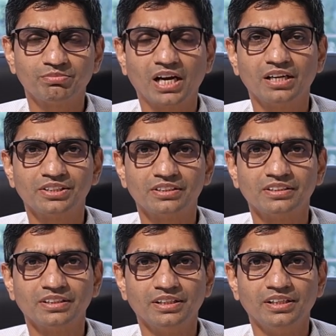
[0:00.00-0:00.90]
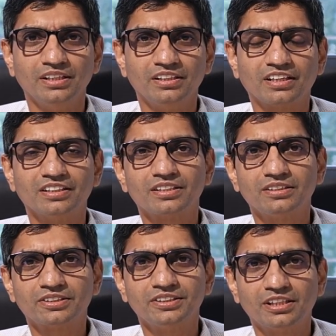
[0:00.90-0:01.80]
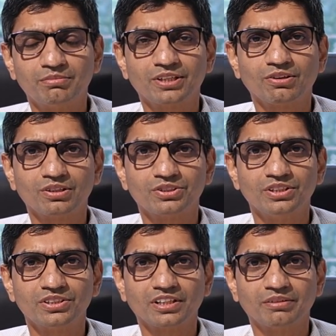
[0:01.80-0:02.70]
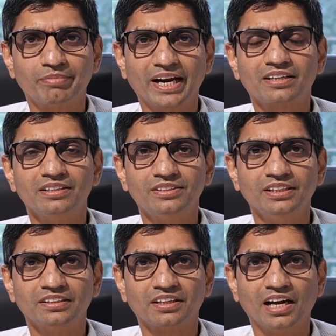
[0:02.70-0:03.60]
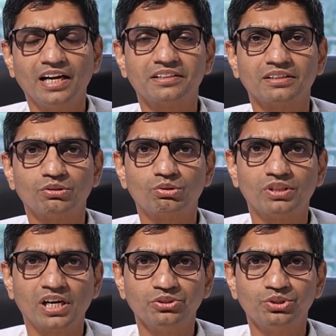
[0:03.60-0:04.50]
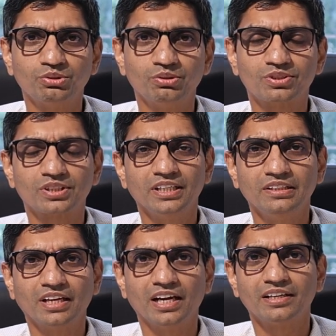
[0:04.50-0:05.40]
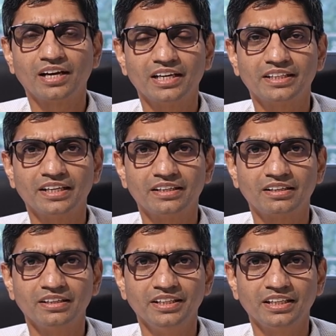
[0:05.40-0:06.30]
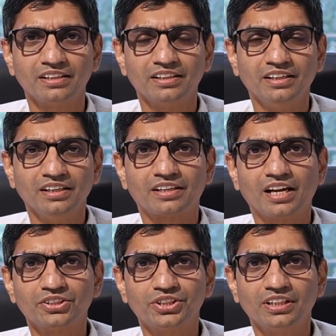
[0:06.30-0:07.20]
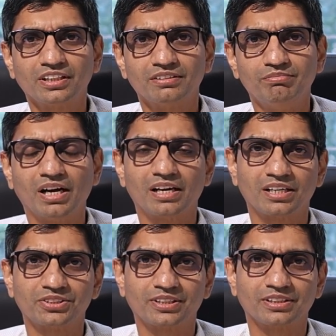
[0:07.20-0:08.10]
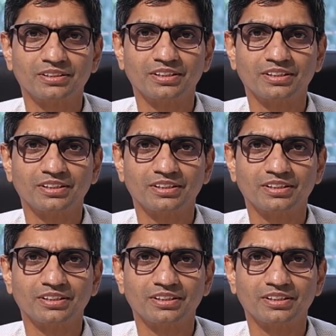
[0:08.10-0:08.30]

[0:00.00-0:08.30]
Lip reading: Mahajan, consultant dermatologist practicing at Rudranshu Skin and Eye Care Clinic, Nashik, Maharashtra.